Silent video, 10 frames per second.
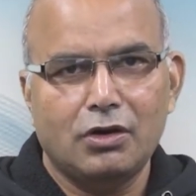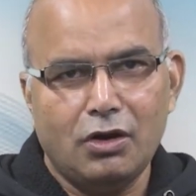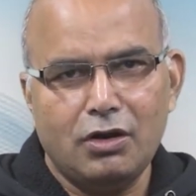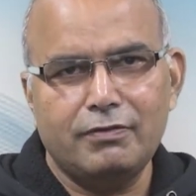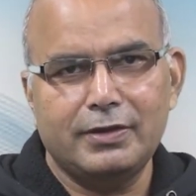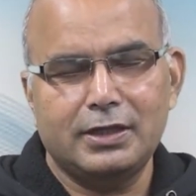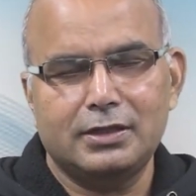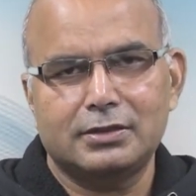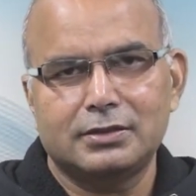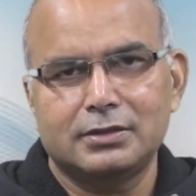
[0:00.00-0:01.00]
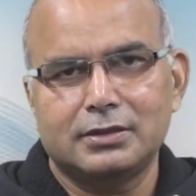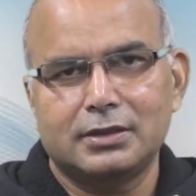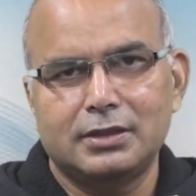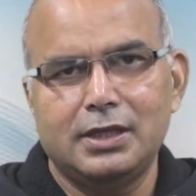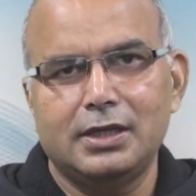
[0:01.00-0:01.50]
or whether
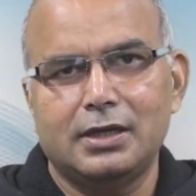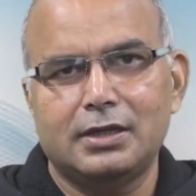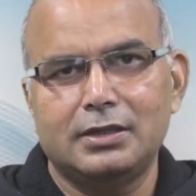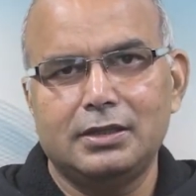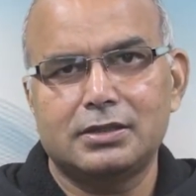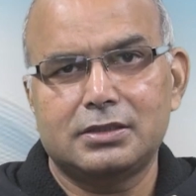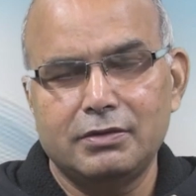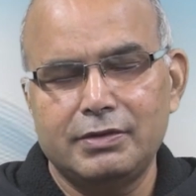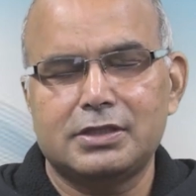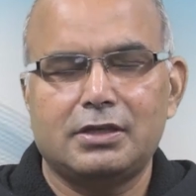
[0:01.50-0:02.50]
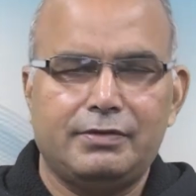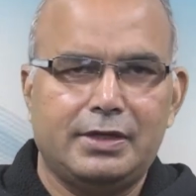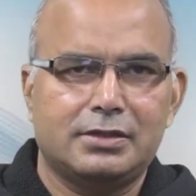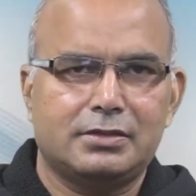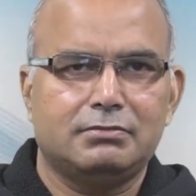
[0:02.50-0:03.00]
they are the civil
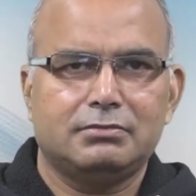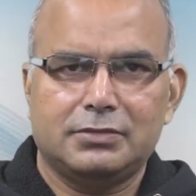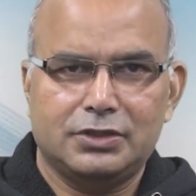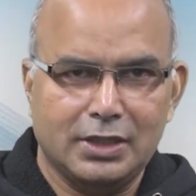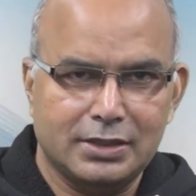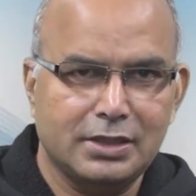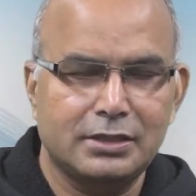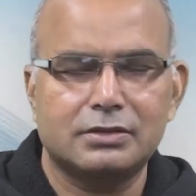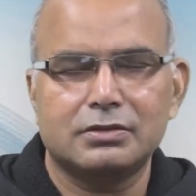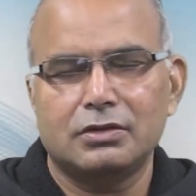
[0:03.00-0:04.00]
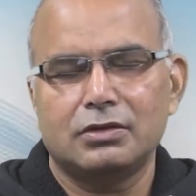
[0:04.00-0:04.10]
servants, judges,